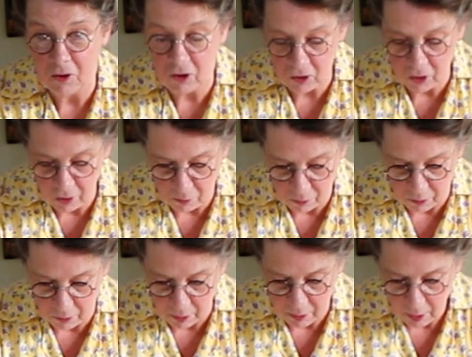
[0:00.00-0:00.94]
the
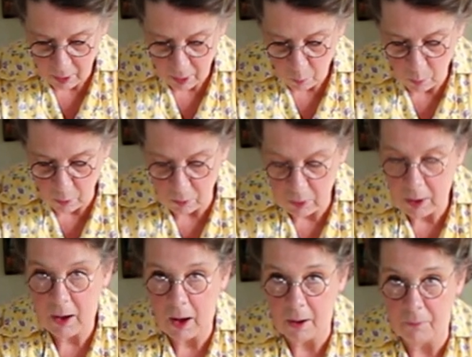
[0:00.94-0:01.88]
children will
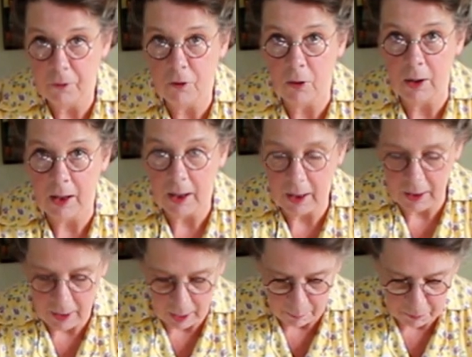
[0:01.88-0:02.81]
love
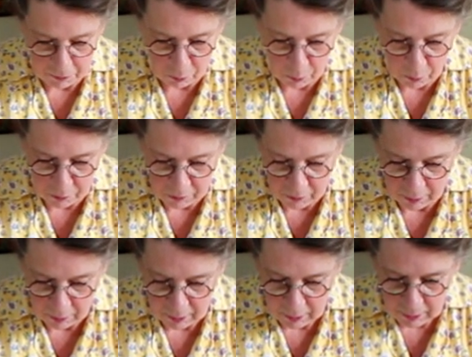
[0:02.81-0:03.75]
drinking cabbage
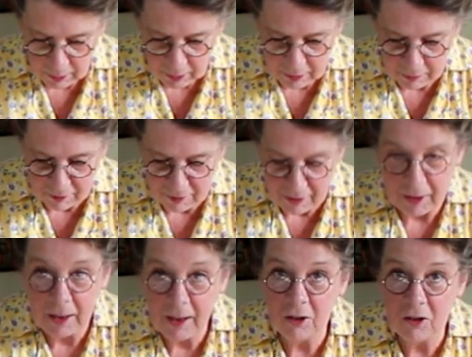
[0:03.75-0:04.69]
water. It's
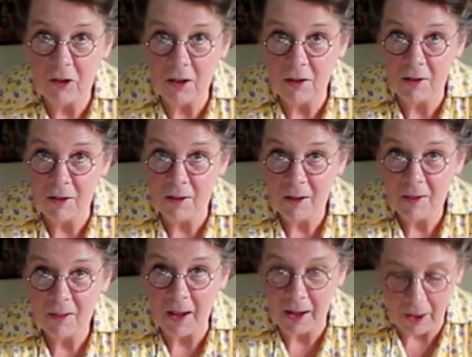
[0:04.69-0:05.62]
delicious,
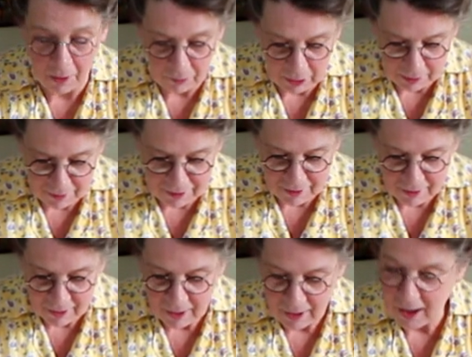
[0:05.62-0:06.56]
they love it,
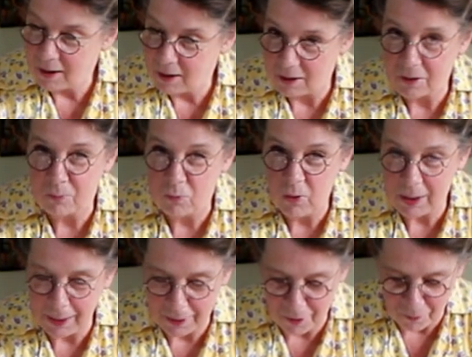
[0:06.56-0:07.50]
and it's
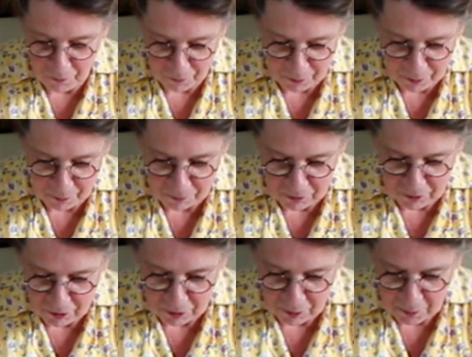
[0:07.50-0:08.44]
really good for them
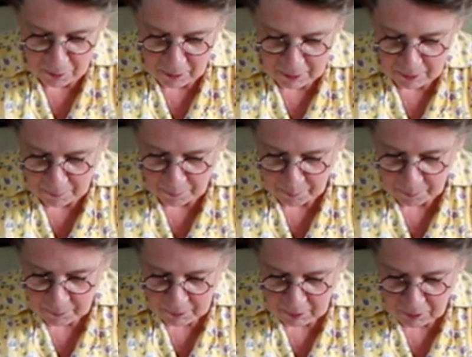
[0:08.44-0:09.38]
too.
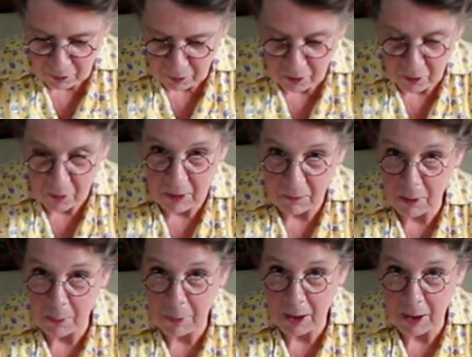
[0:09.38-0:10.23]
So do give them